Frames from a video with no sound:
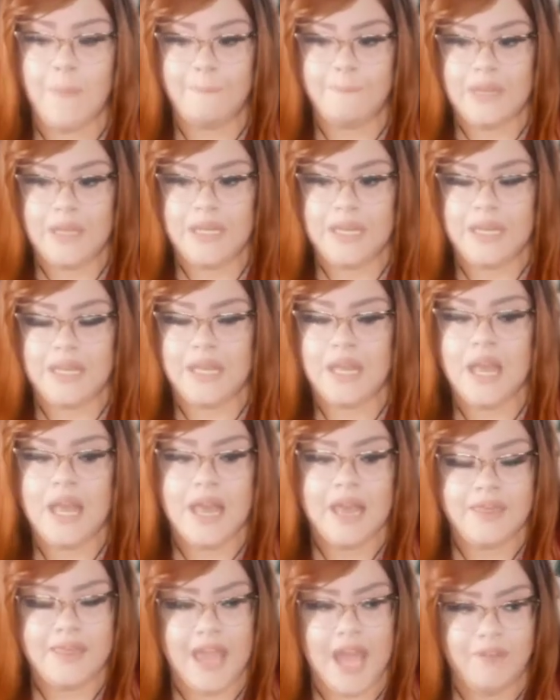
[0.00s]
Meaning,
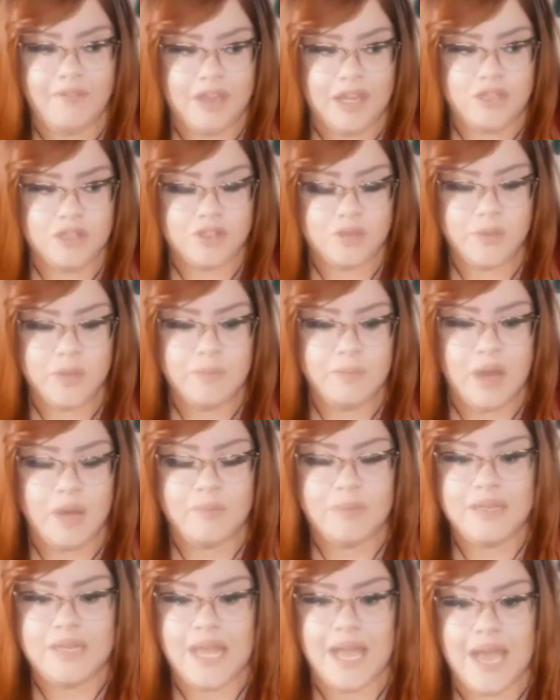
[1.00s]
they have issues with
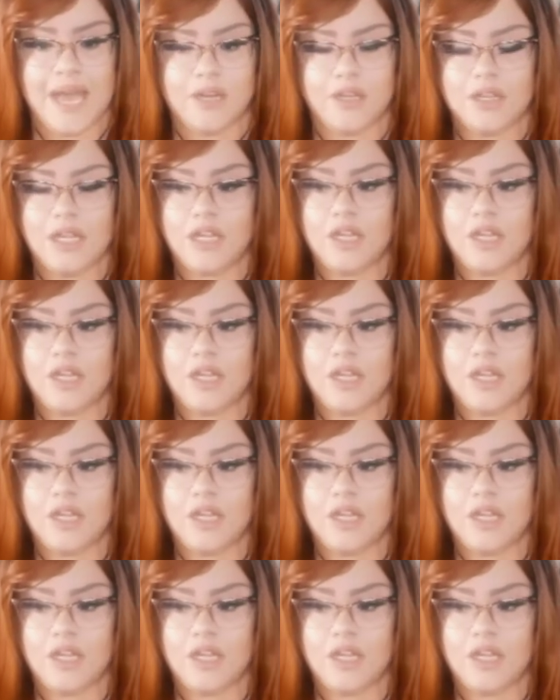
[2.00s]
mom and dad.